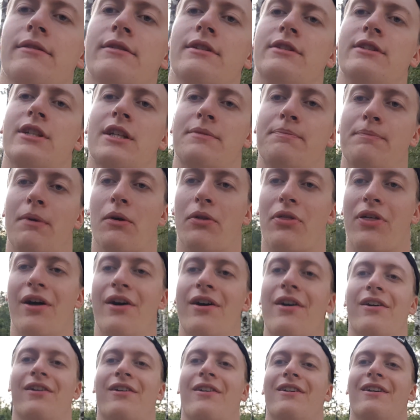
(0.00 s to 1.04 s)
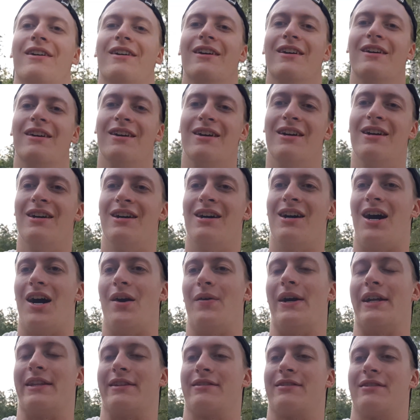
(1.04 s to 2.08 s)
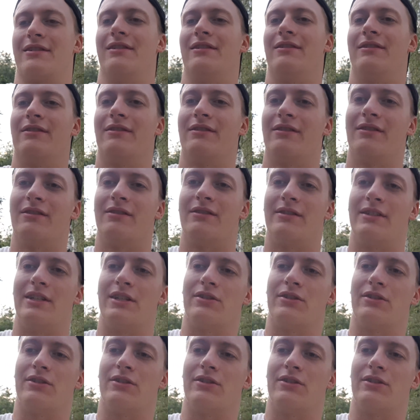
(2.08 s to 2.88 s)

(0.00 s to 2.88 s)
discuss both. Alright, see you